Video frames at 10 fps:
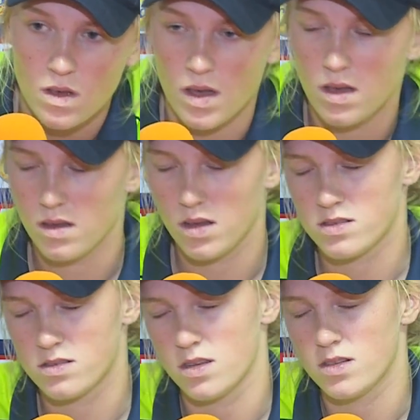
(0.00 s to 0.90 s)

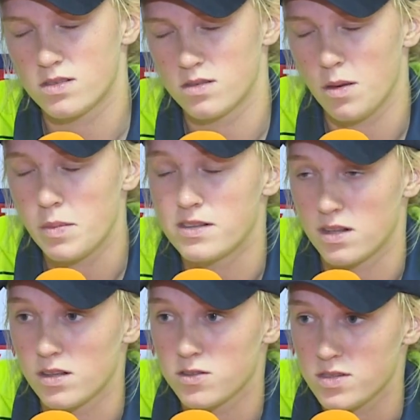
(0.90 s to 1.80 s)
It means
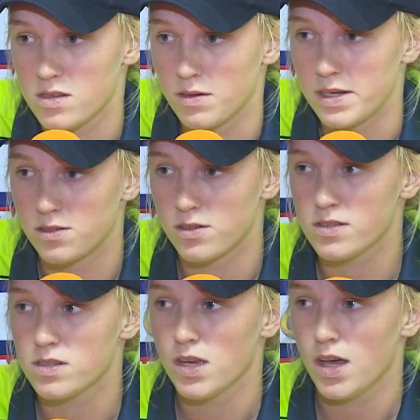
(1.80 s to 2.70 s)
a lot to us. It really
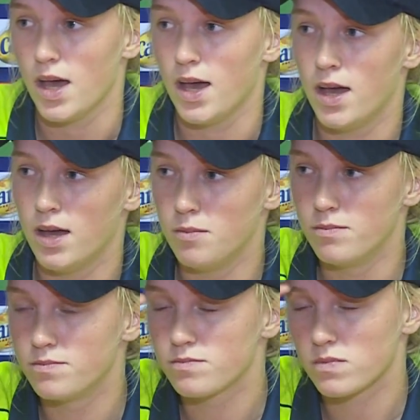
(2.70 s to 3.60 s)
does.
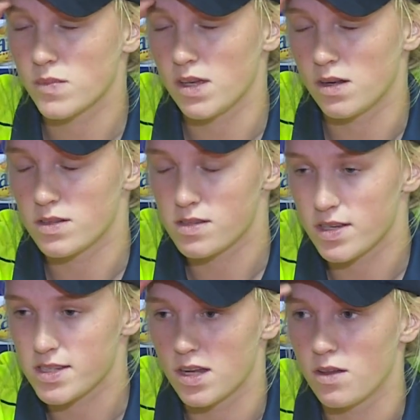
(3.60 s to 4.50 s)
you know, it's
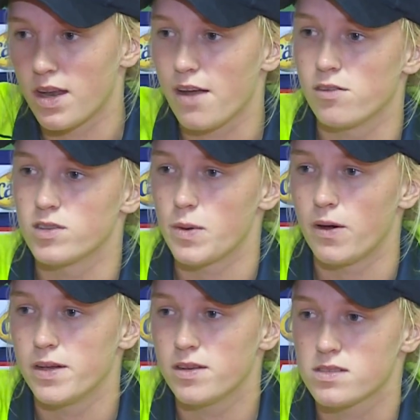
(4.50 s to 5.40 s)
nice to know that everyone's
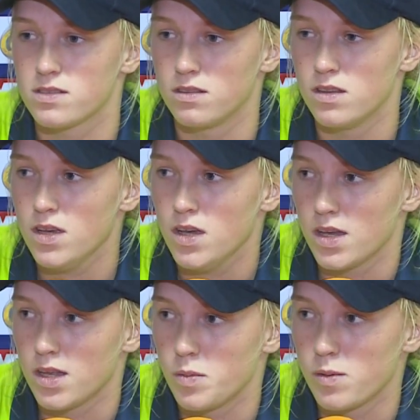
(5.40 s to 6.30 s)
behind us and,
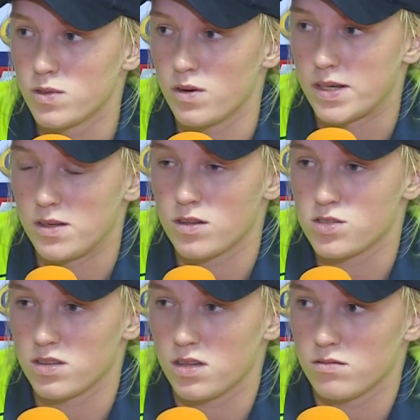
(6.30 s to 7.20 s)
you know, people are
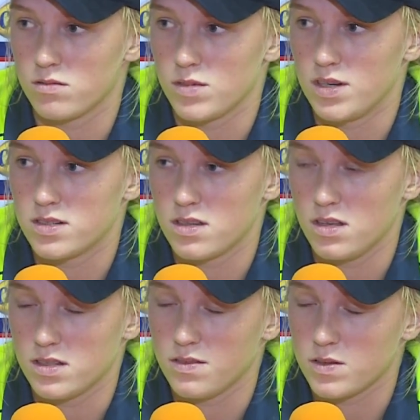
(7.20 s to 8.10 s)
acknowledging that we're in
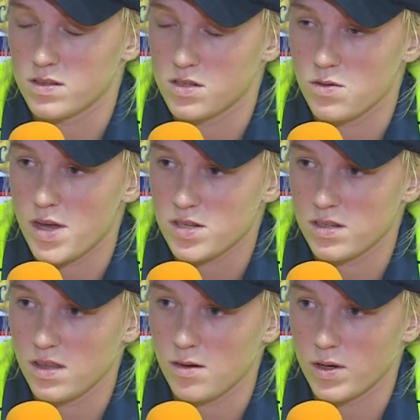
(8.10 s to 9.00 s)
a difficult
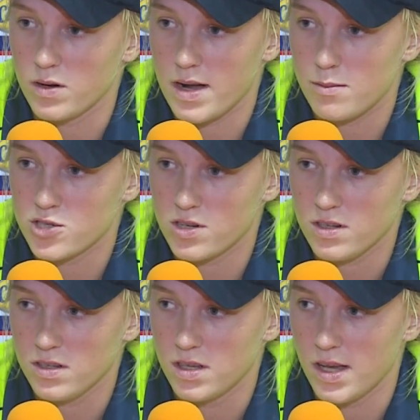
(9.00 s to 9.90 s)
situation and that we are
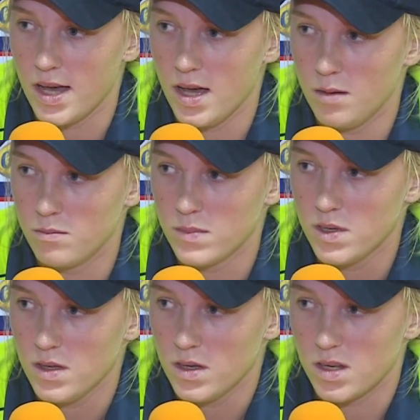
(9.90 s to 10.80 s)
amateur.
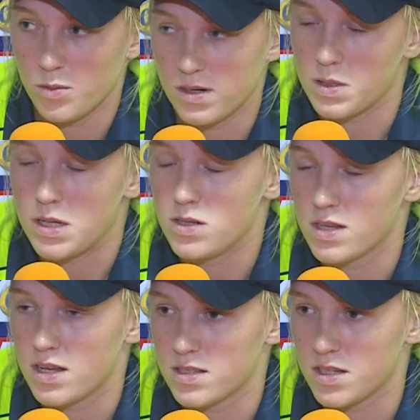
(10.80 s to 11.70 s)
You know, want to
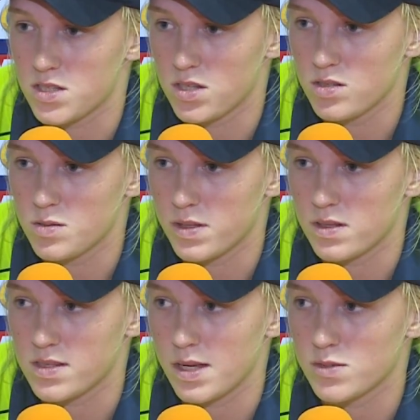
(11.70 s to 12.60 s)
use it as an excuse, but at
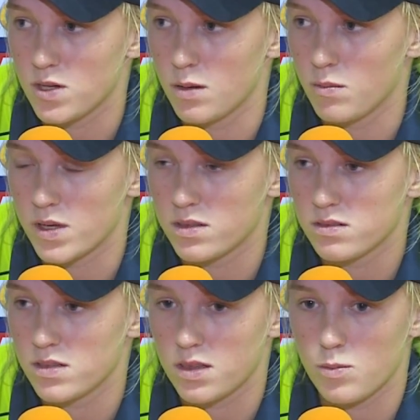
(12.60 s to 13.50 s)
the same time, like,
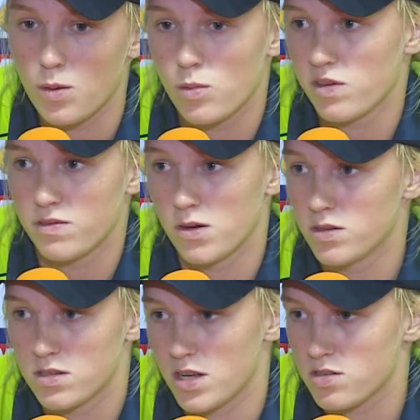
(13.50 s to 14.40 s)
at the moment, we have
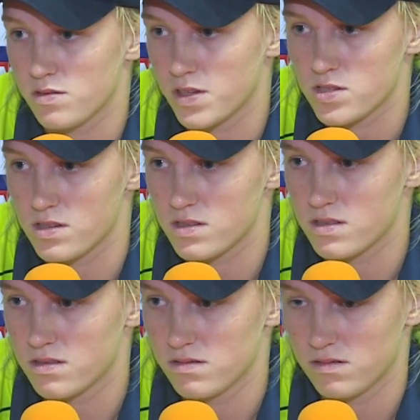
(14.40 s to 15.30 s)
no international
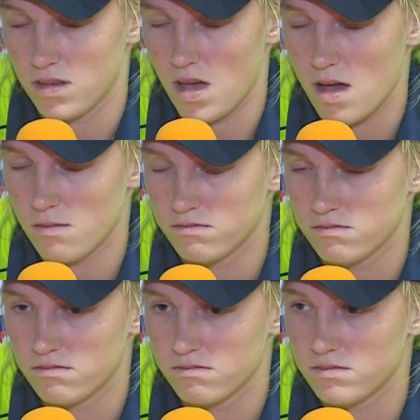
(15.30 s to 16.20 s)
fixtures
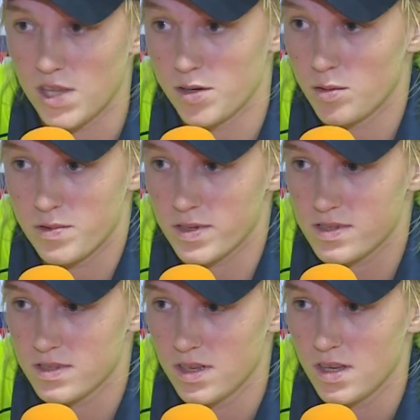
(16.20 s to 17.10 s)
lined up for
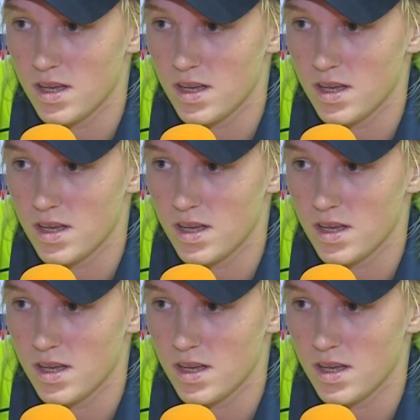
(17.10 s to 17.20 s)
us.